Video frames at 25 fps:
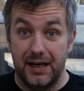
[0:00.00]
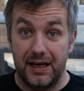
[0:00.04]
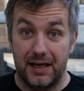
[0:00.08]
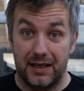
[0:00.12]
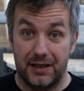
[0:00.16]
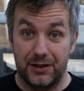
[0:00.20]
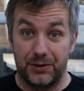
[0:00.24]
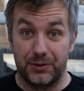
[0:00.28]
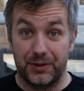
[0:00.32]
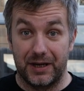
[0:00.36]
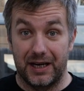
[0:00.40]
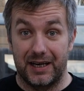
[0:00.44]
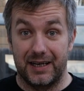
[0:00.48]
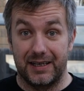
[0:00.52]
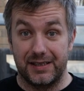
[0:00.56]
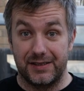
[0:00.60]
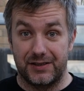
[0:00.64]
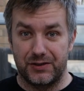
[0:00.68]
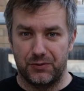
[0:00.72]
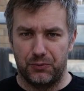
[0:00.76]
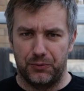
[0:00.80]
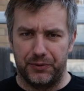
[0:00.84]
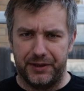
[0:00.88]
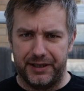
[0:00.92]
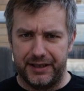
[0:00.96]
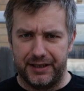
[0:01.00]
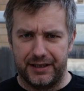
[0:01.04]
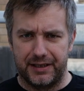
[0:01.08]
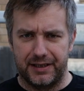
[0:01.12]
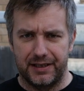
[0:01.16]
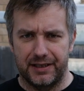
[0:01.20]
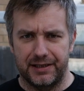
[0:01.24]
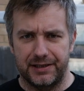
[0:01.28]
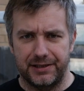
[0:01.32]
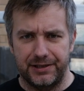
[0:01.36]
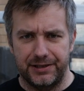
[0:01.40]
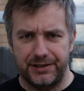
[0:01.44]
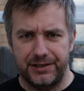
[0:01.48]
Hello guys, we
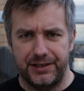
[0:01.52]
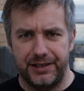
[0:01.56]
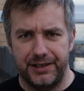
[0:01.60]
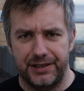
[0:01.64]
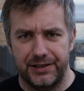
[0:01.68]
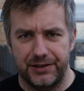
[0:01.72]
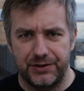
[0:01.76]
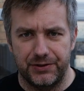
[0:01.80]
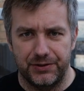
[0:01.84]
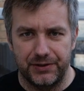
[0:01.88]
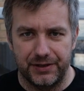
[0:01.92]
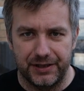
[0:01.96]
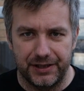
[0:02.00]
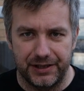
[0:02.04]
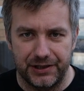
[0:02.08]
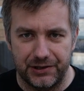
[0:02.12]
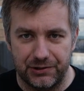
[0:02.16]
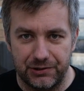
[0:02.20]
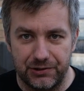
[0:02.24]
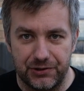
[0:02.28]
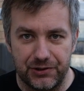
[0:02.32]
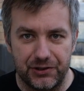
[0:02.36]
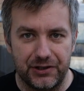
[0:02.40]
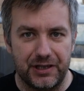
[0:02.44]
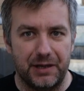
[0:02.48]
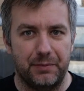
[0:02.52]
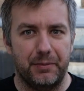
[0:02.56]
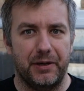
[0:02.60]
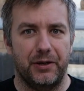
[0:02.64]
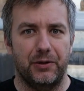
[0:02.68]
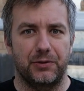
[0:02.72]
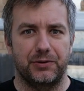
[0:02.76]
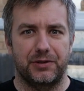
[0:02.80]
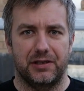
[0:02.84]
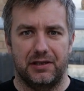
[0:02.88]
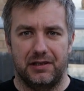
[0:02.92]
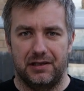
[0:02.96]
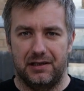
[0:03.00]
gathered here today to talk
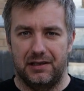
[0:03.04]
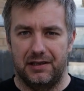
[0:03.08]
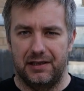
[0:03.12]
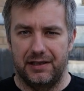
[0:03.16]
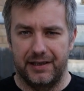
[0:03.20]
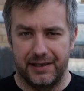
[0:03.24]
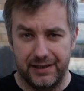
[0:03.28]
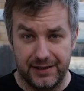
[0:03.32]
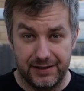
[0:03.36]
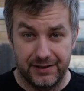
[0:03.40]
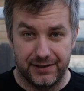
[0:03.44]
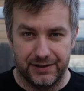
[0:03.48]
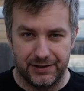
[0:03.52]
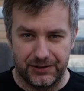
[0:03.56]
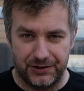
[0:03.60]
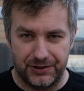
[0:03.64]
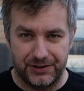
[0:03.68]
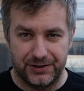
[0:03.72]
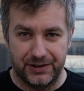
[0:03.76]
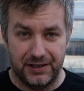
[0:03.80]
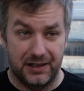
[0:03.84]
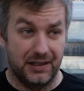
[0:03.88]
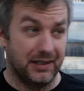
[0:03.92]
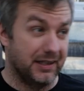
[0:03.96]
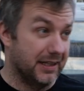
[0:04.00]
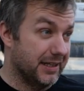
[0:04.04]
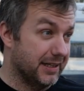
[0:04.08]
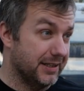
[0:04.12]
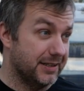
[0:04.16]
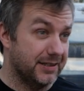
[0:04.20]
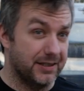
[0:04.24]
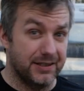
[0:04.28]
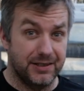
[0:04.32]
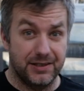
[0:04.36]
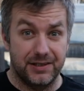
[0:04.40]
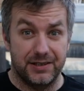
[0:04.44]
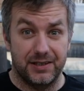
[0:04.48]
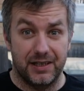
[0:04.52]
about lasers.
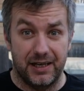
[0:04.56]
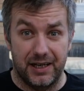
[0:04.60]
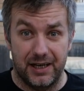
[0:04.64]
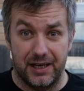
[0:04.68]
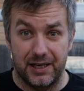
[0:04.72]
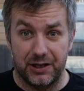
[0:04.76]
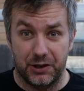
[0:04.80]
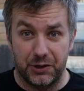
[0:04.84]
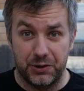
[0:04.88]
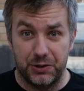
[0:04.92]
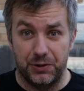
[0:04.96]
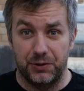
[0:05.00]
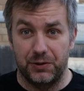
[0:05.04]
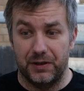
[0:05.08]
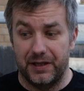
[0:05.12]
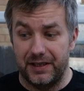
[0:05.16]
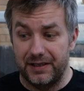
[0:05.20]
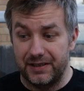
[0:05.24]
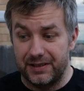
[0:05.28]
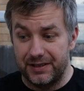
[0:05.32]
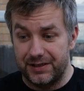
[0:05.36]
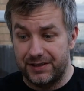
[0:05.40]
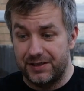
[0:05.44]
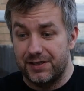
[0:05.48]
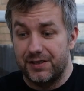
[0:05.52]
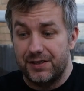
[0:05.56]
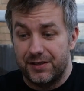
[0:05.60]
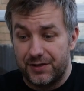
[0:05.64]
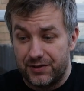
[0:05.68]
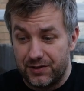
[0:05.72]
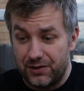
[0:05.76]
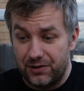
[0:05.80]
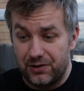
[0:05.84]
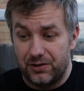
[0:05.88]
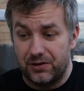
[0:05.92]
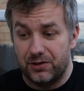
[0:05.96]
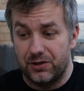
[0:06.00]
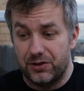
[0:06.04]
Lasers are cool, and this is
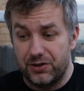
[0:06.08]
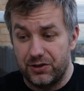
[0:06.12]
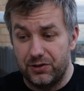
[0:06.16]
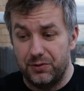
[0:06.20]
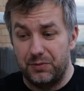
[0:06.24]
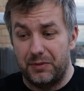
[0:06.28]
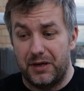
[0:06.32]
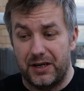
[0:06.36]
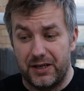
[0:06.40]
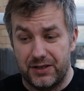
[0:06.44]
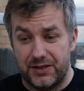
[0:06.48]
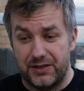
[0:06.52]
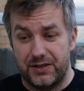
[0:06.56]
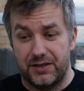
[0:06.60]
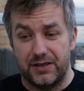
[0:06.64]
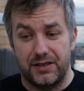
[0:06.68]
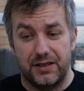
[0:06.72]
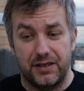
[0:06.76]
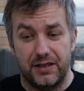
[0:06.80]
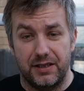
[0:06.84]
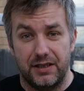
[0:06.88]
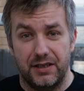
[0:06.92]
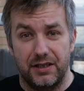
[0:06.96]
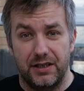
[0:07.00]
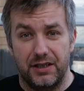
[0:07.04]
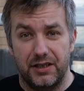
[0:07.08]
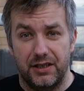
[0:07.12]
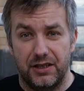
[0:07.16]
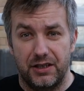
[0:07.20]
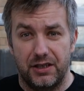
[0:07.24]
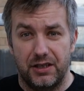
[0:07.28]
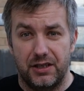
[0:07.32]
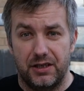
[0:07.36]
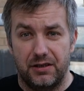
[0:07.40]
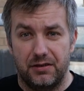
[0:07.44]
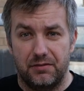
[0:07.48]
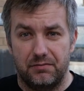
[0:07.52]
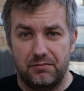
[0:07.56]
Ortur Master
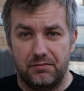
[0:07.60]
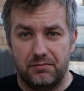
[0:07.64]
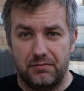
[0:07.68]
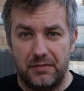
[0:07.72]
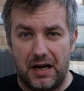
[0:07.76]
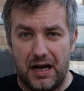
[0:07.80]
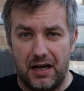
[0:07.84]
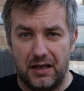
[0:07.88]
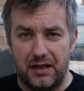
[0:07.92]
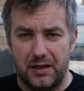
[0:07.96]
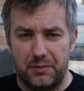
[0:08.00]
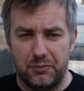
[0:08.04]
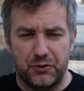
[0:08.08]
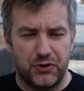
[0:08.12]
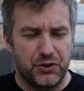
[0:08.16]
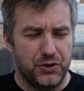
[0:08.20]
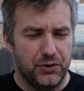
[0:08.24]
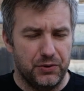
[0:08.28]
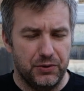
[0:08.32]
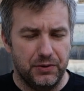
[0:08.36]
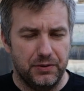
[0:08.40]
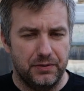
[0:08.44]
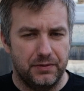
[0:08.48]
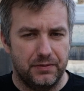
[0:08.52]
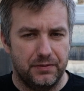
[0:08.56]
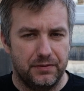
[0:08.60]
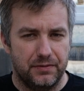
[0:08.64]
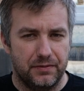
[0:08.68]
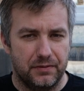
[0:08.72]
LM2.